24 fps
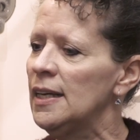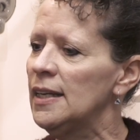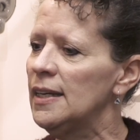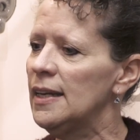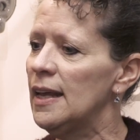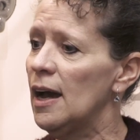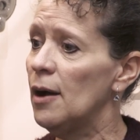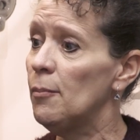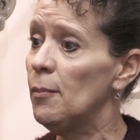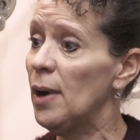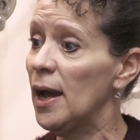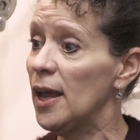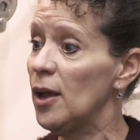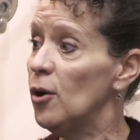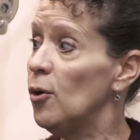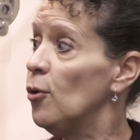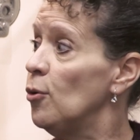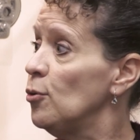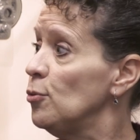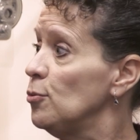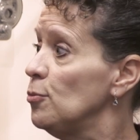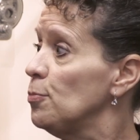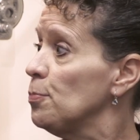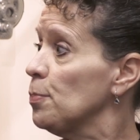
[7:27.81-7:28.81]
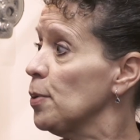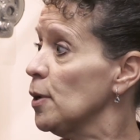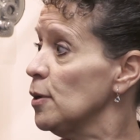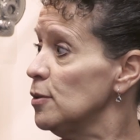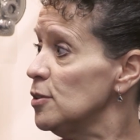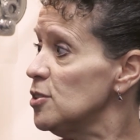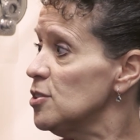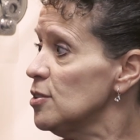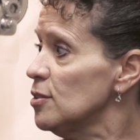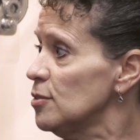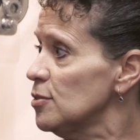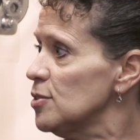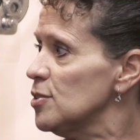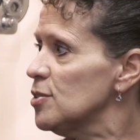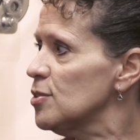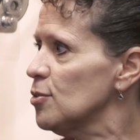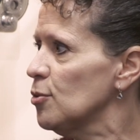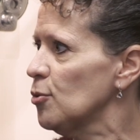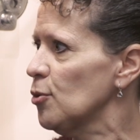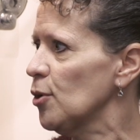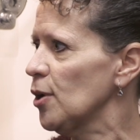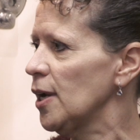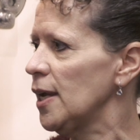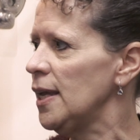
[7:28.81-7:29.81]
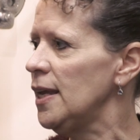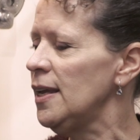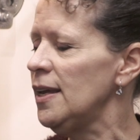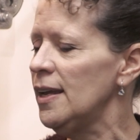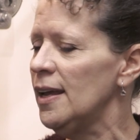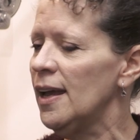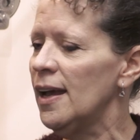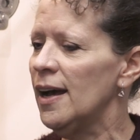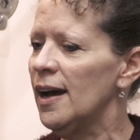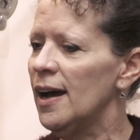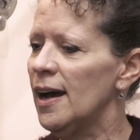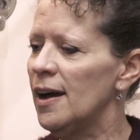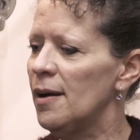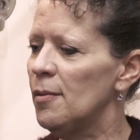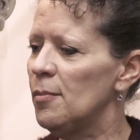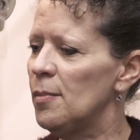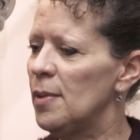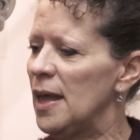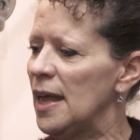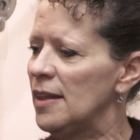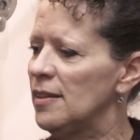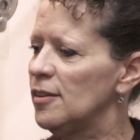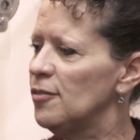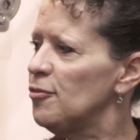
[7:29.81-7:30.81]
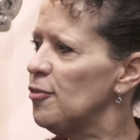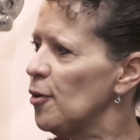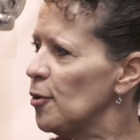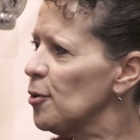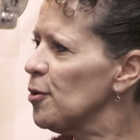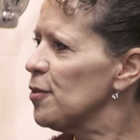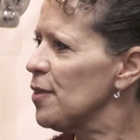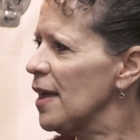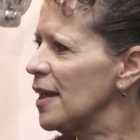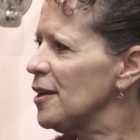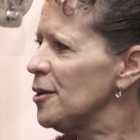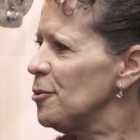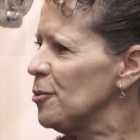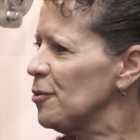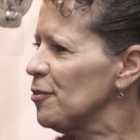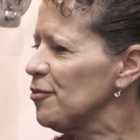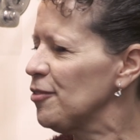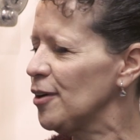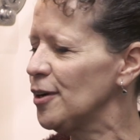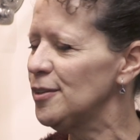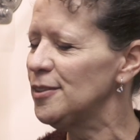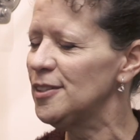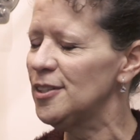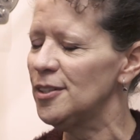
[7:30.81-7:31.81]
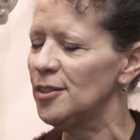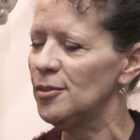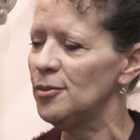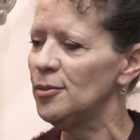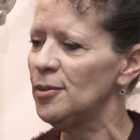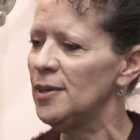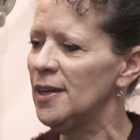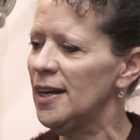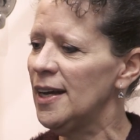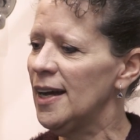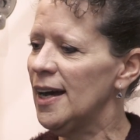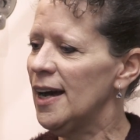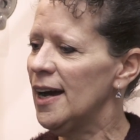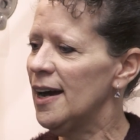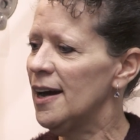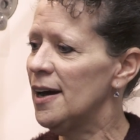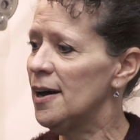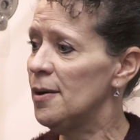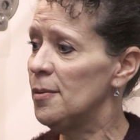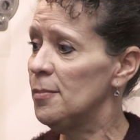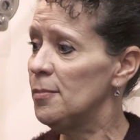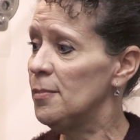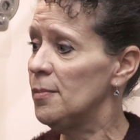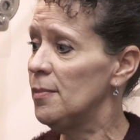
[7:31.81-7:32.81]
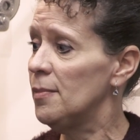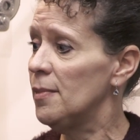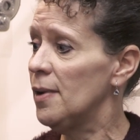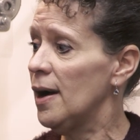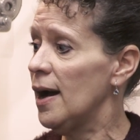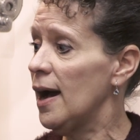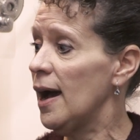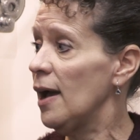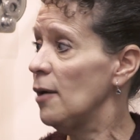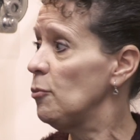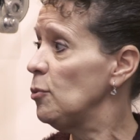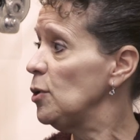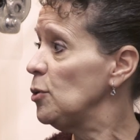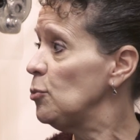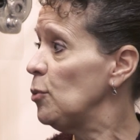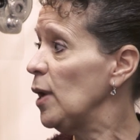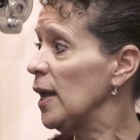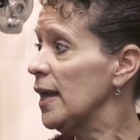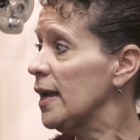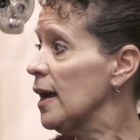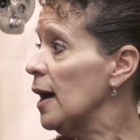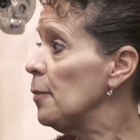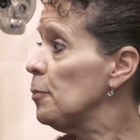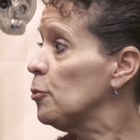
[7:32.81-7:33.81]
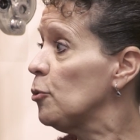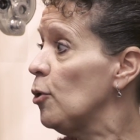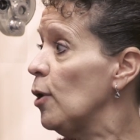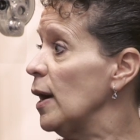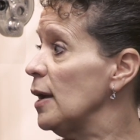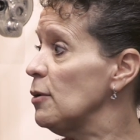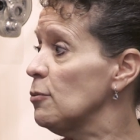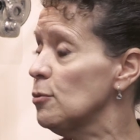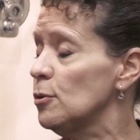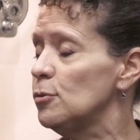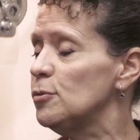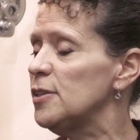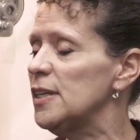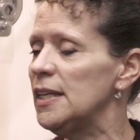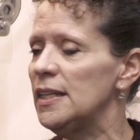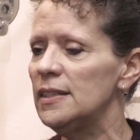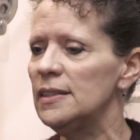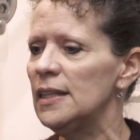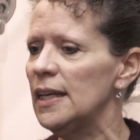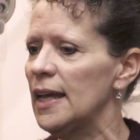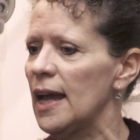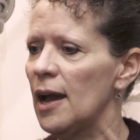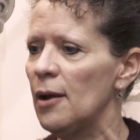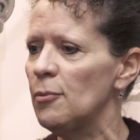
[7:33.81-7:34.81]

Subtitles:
Now, my own personal story and the photo that you referred to, I would wake up quite routinely.